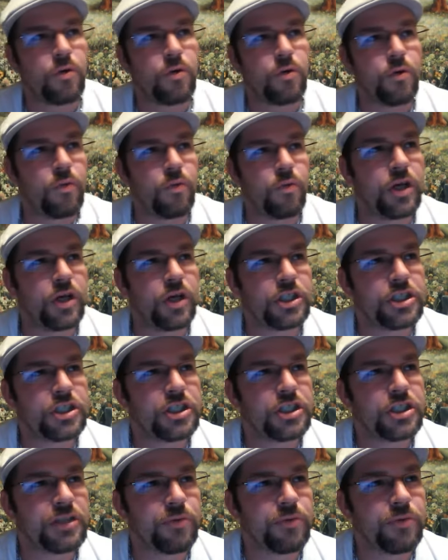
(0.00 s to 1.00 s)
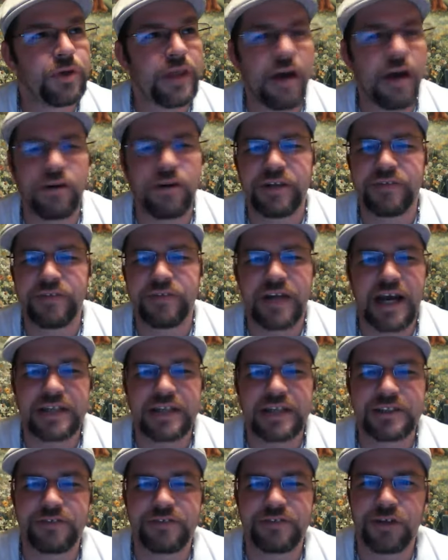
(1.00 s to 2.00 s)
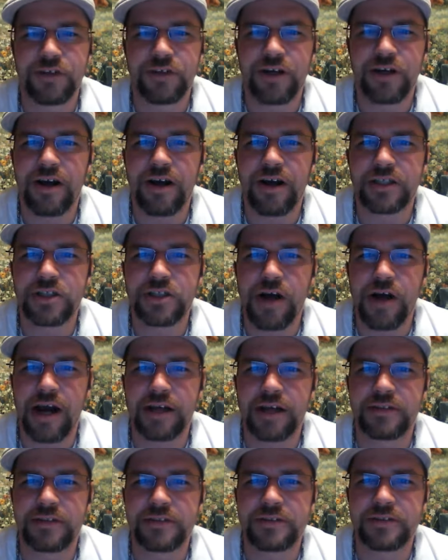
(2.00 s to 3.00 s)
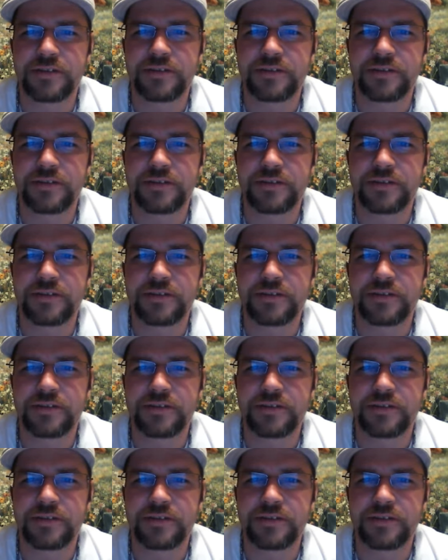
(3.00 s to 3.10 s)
which without even asking for a contract.